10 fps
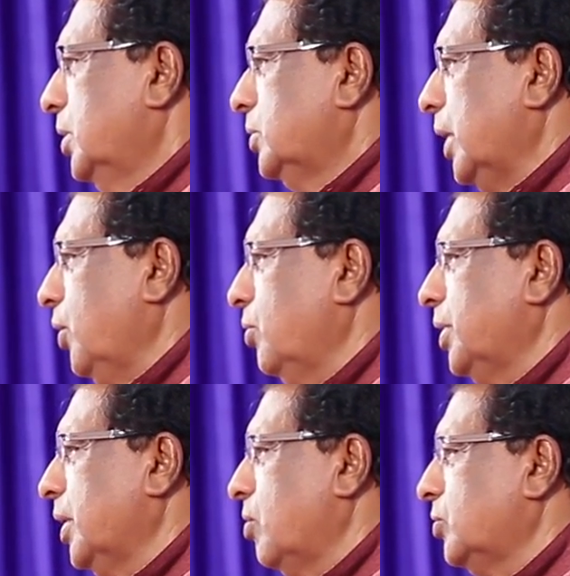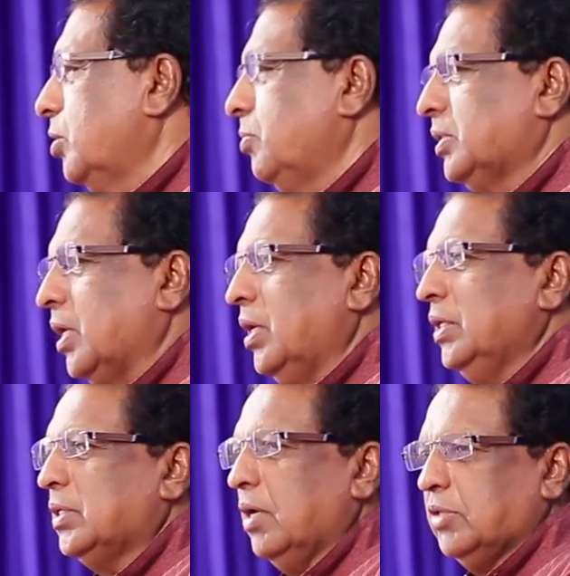Security Council must at
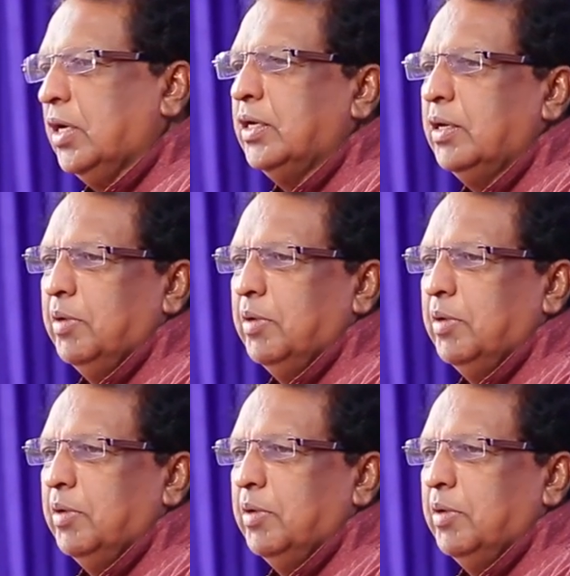least have 30